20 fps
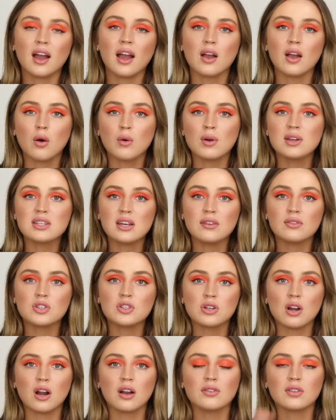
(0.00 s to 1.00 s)
I always have a
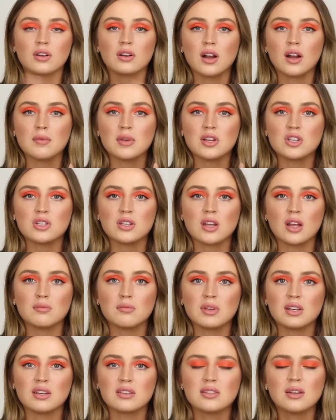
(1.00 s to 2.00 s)
jar of the Creme
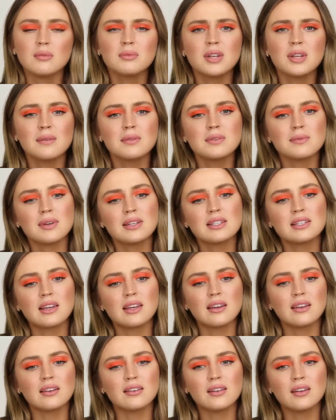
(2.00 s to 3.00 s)
Ancienne because sometimes my
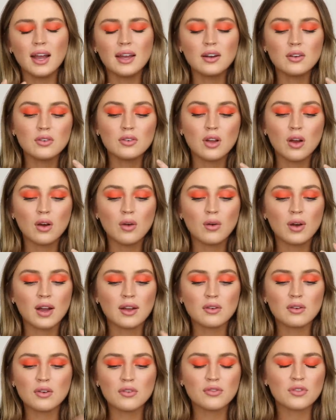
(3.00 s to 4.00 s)
skin, I don't know,
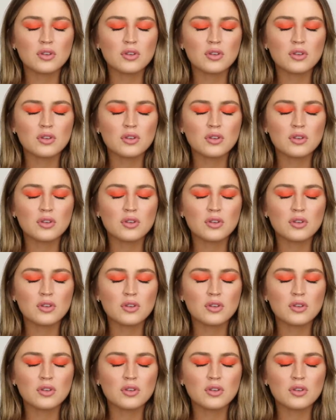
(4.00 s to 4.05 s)
I don't know.